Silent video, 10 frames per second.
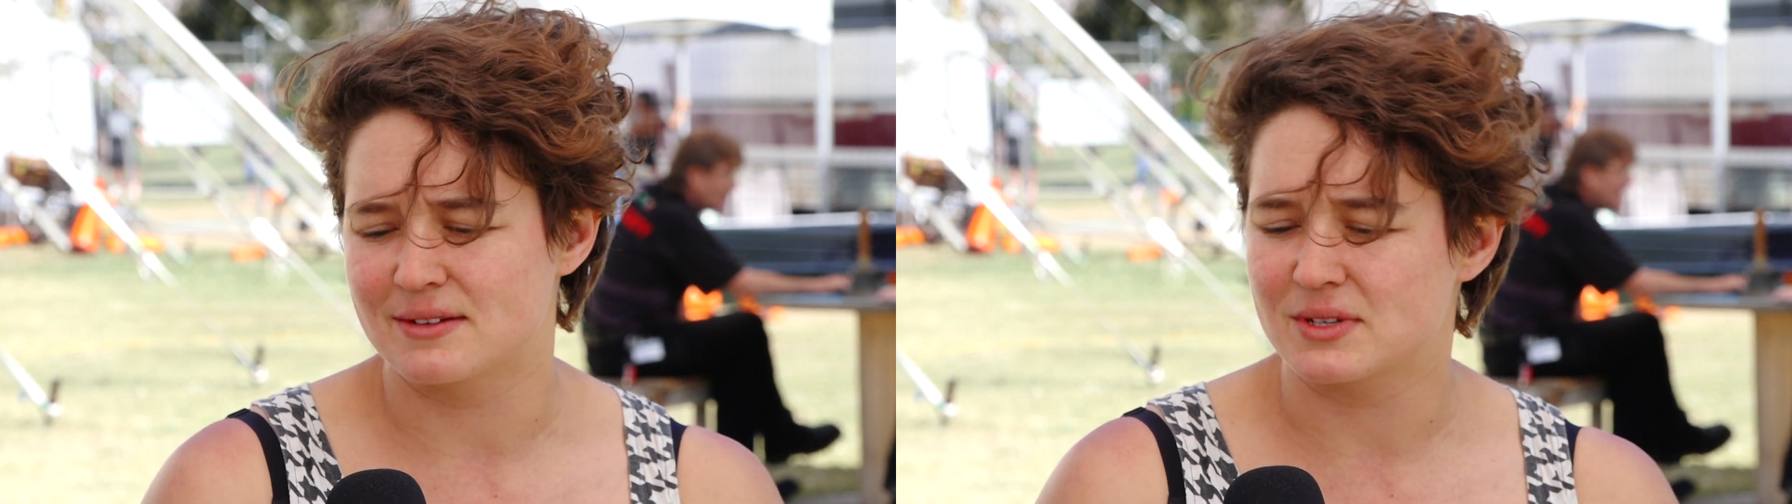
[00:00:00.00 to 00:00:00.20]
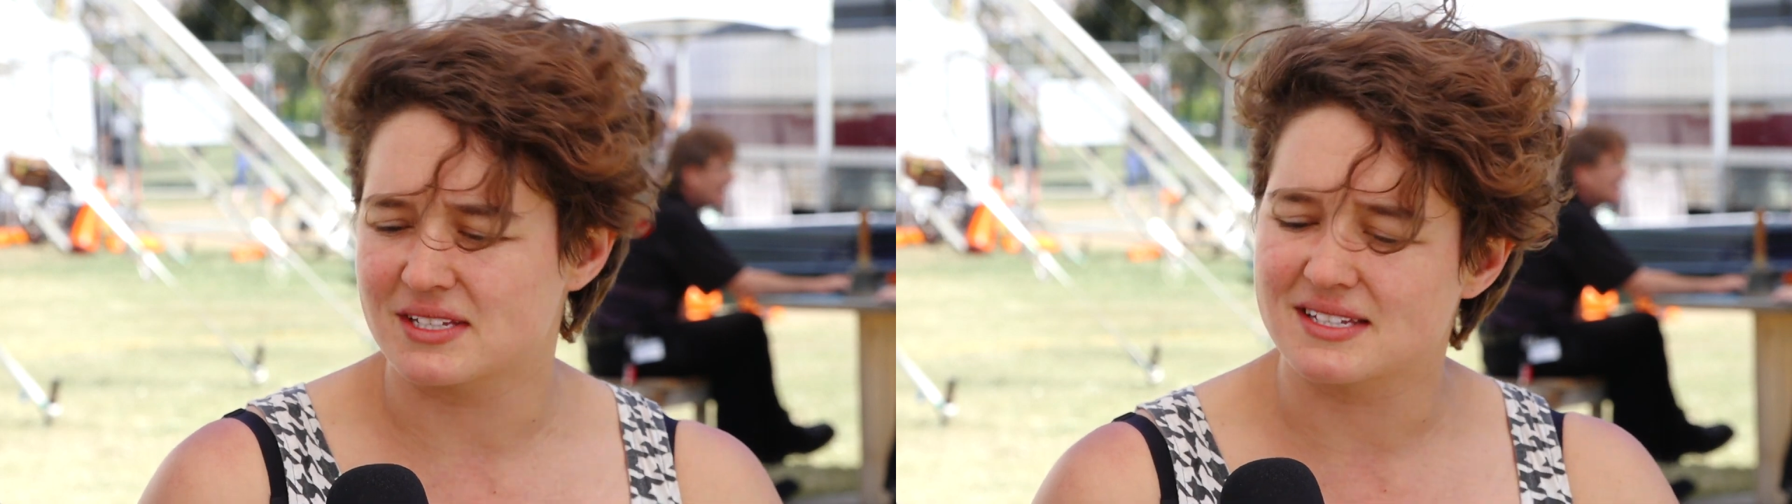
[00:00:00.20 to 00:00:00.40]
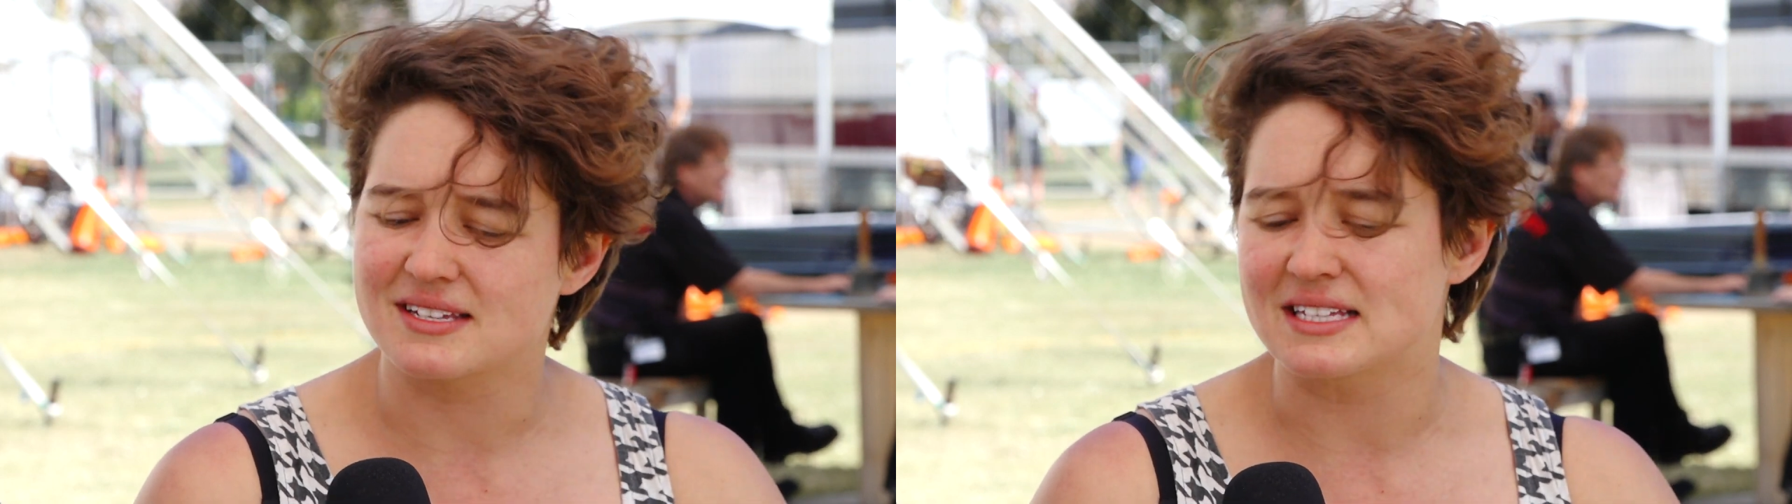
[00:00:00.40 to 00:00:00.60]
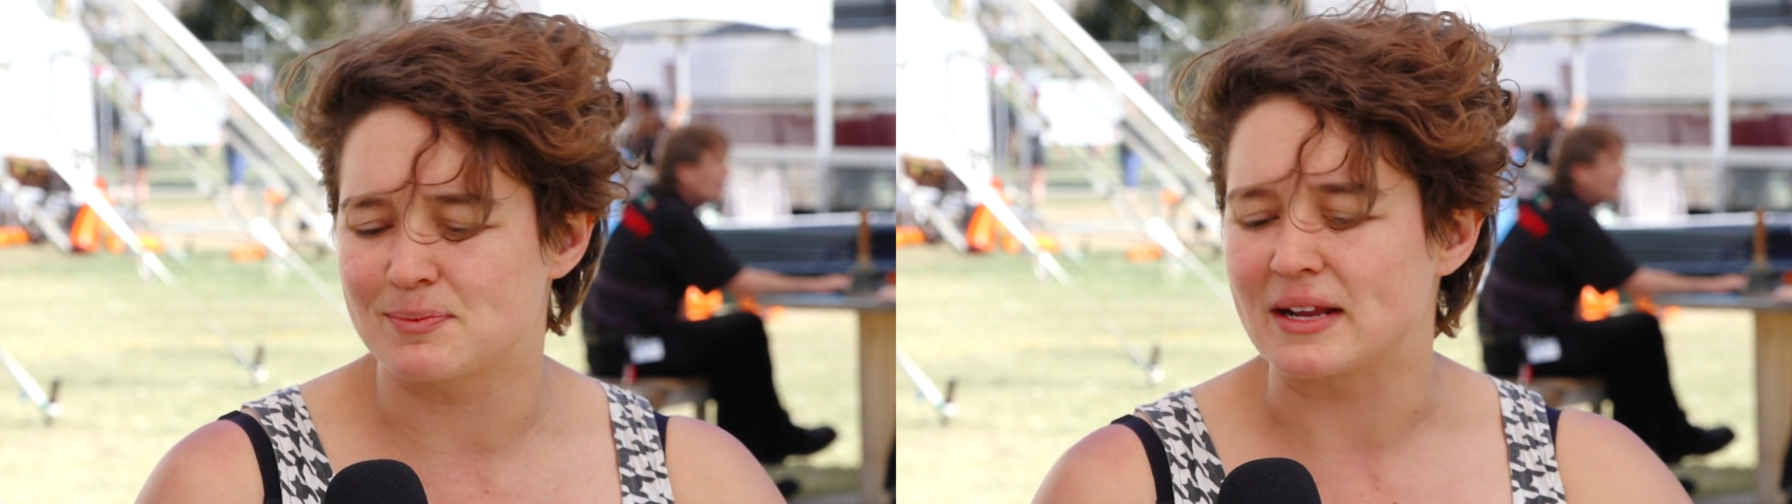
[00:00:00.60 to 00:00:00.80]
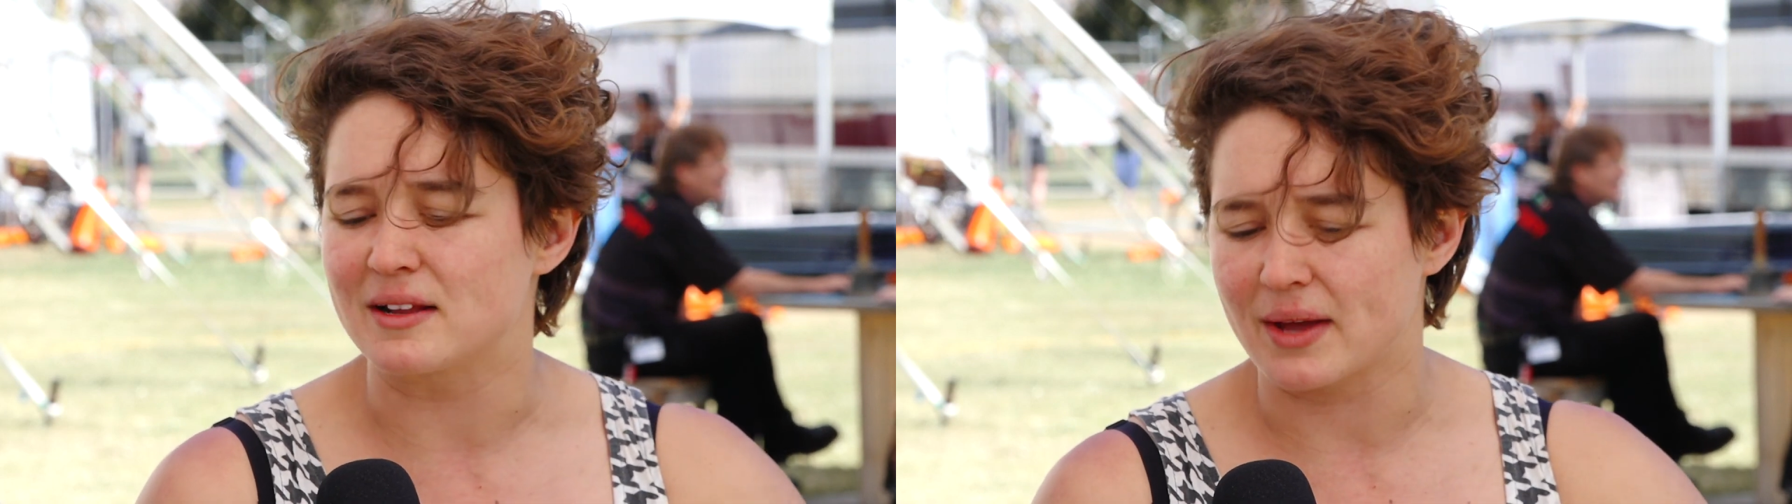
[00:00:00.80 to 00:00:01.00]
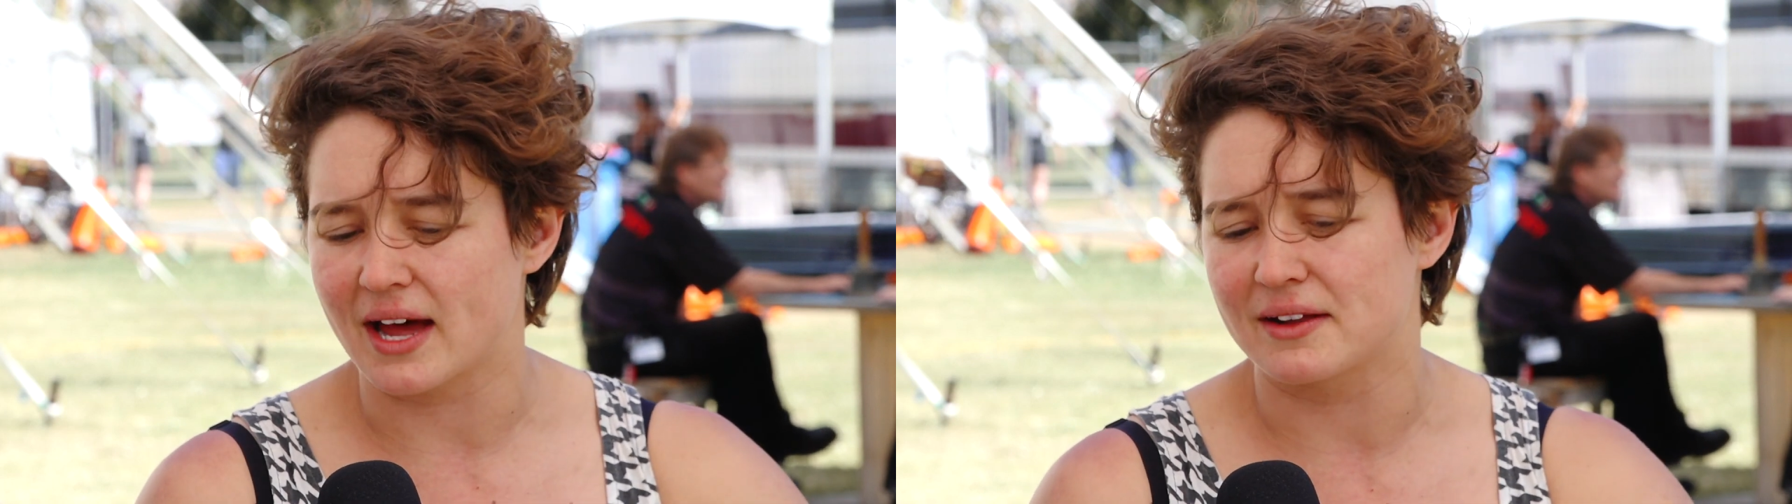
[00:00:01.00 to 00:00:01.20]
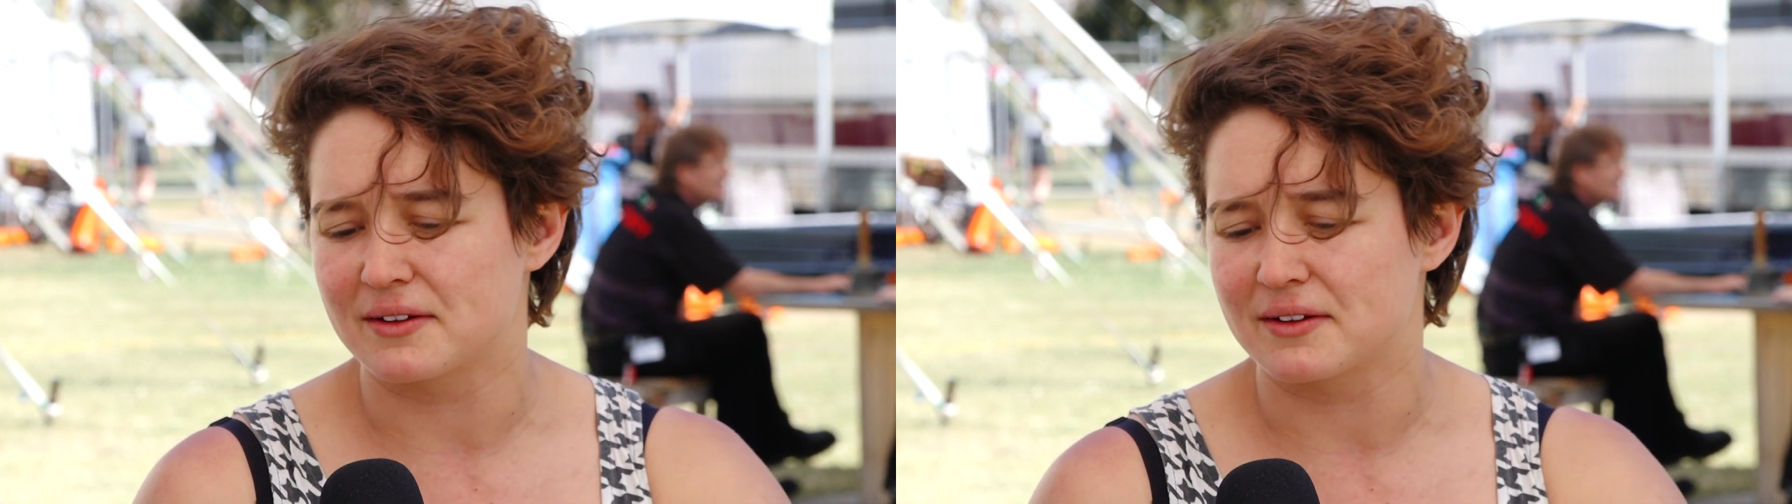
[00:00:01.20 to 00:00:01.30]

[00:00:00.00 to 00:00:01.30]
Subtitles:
It's been about